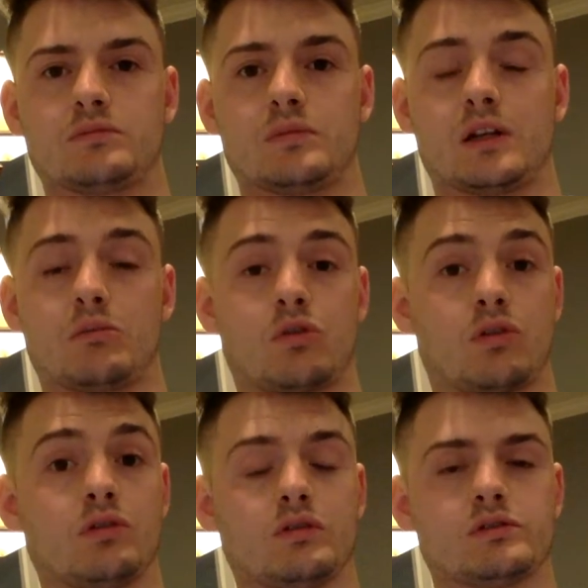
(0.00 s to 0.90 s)
and
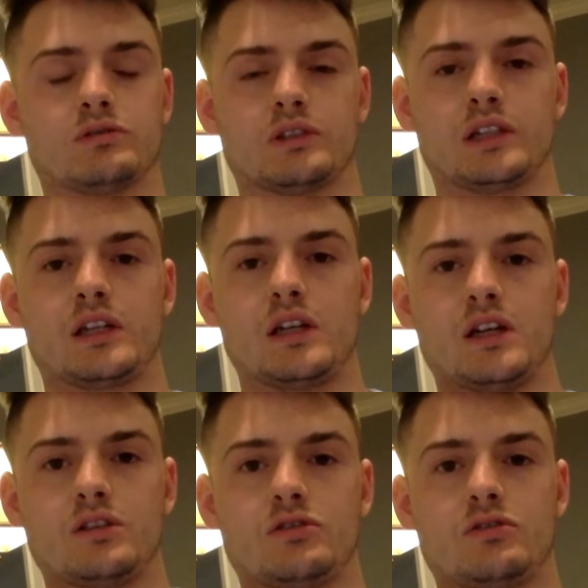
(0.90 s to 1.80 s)
morals really
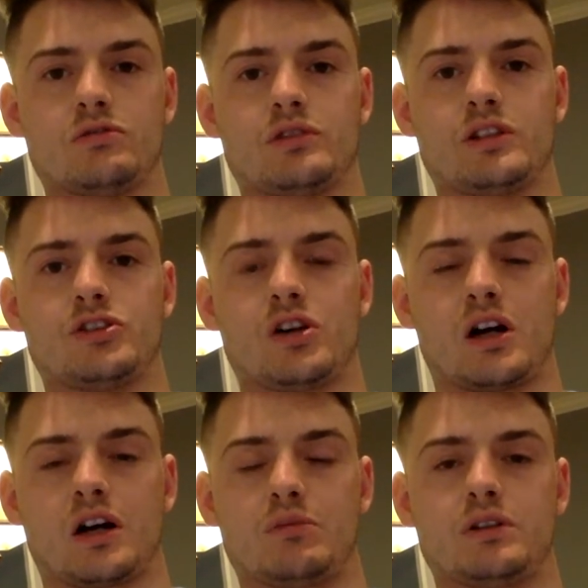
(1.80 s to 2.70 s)
to the
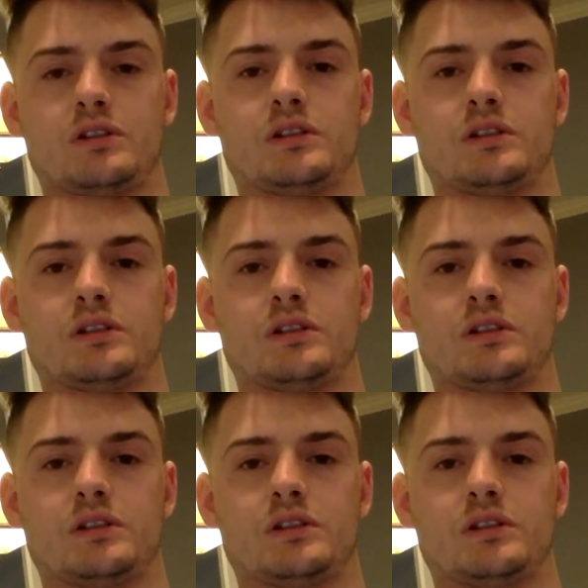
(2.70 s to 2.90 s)
job,